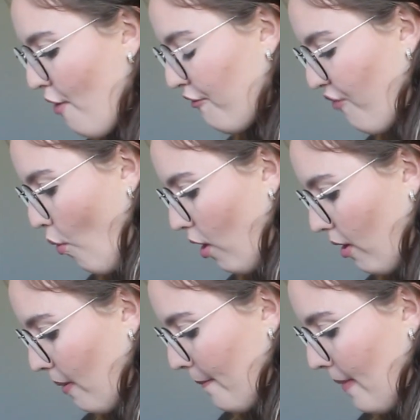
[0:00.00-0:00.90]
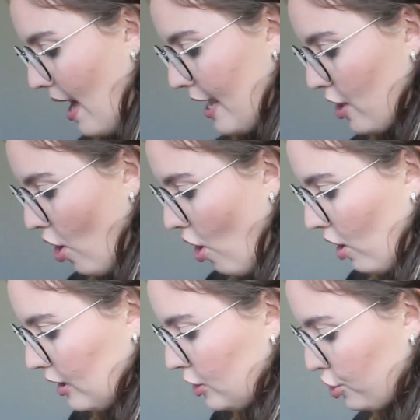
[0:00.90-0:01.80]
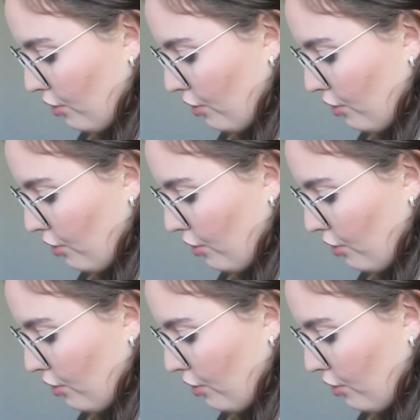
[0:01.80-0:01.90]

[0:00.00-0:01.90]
For my college